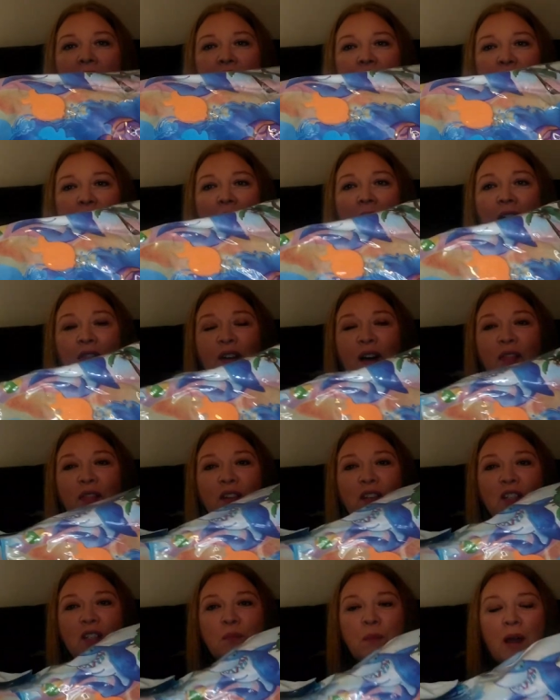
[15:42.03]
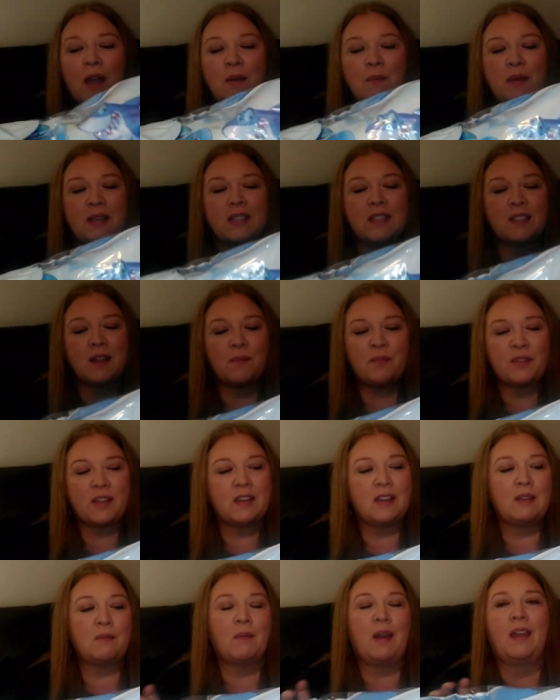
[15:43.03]
So I thought this might be
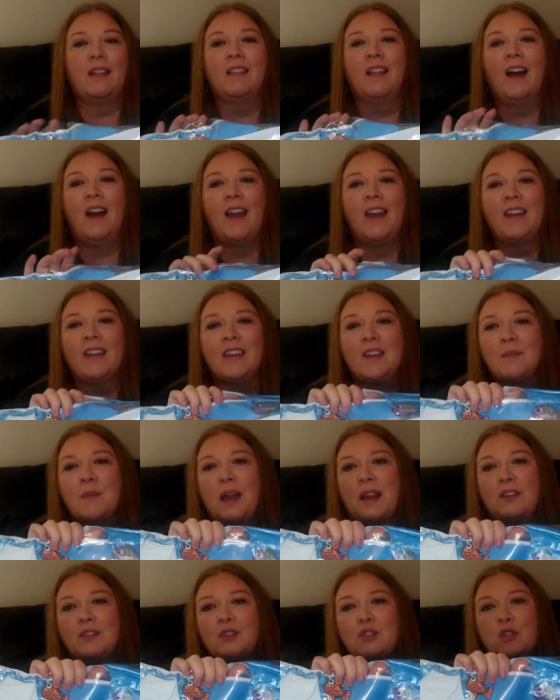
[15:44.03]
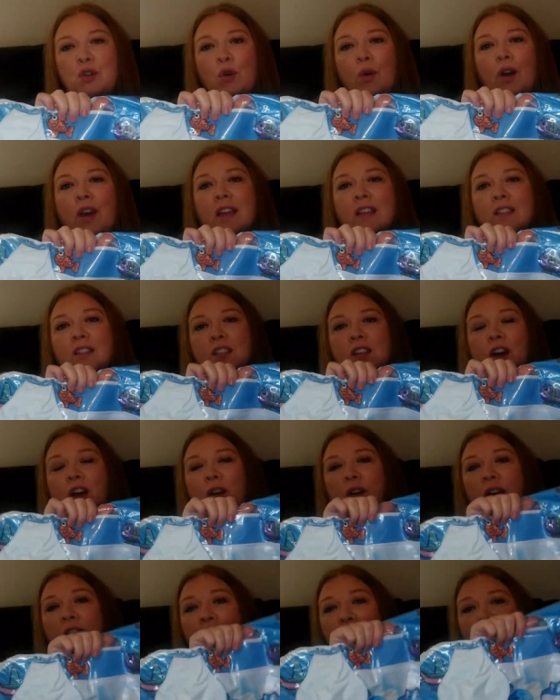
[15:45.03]
something he might like, he might enjoy.
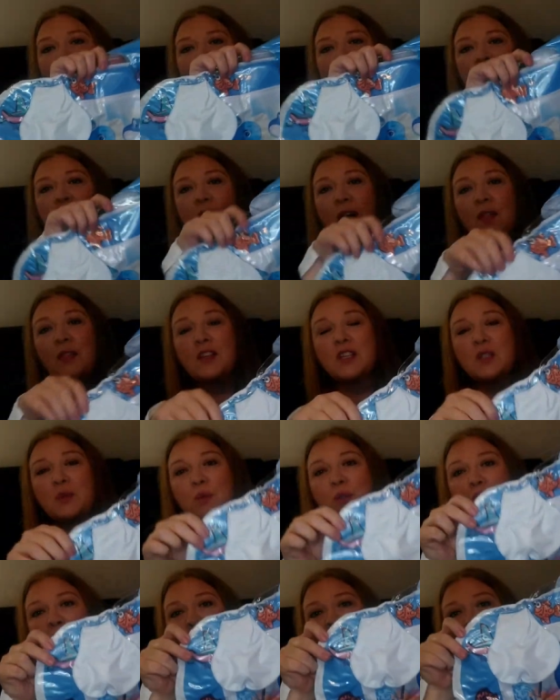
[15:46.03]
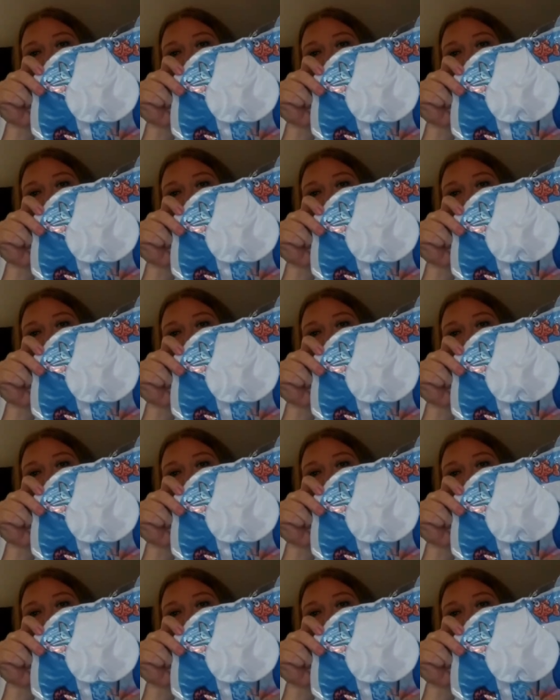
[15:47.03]
So anyway, I thought this was